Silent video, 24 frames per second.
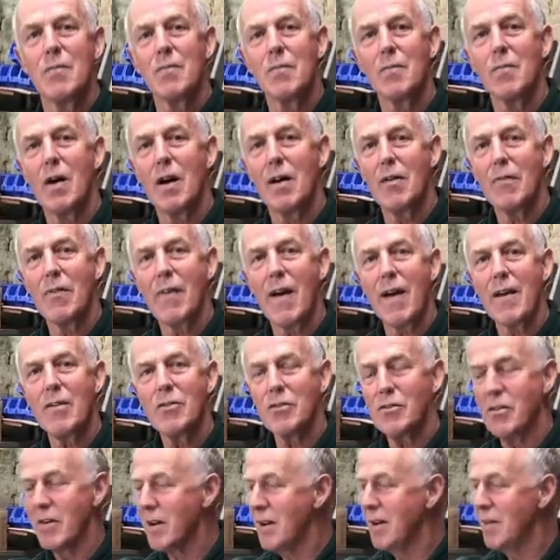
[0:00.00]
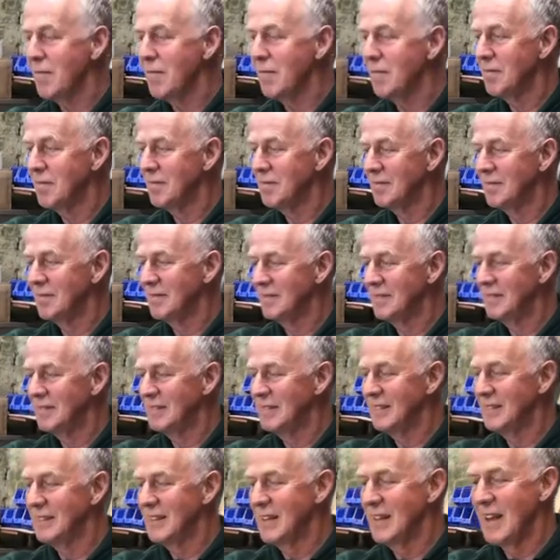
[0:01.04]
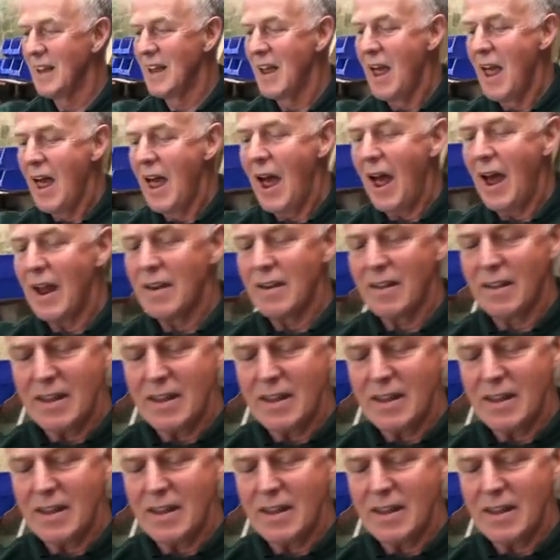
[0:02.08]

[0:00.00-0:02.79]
my foundry, and